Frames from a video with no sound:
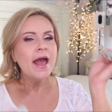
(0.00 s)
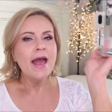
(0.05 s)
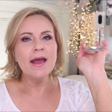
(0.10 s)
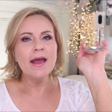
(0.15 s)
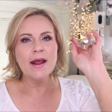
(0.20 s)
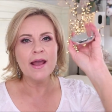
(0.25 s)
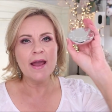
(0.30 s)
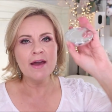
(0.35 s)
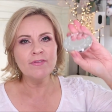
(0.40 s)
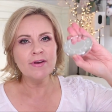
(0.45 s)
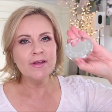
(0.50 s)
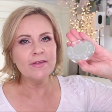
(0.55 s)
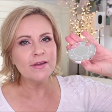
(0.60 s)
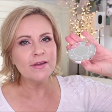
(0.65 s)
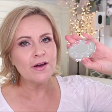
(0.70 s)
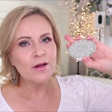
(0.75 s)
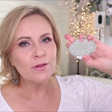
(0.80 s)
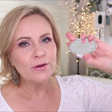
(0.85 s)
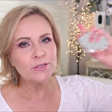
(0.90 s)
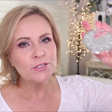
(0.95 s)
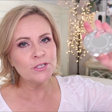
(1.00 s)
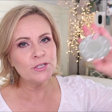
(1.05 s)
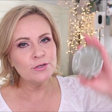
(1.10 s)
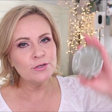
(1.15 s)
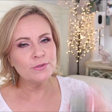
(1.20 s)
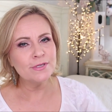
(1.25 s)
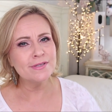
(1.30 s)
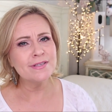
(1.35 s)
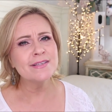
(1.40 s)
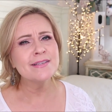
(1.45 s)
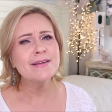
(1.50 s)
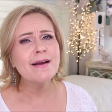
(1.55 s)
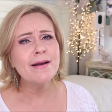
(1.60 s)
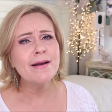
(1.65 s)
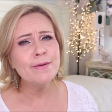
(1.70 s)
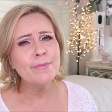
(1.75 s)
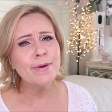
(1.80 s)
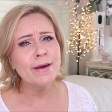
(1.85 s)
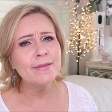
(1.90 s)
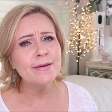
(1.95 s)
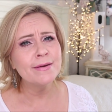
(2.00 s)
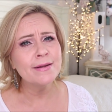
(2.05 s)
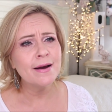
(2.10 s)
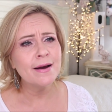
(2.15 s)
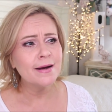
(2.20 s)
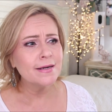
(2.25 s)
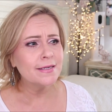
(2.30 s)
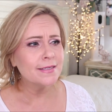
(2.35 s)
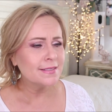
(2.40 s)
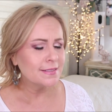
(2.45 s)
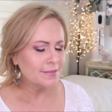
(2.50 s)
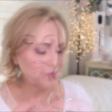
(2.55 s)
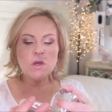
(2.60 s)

and I have it in the color two. Sorry about the dogs.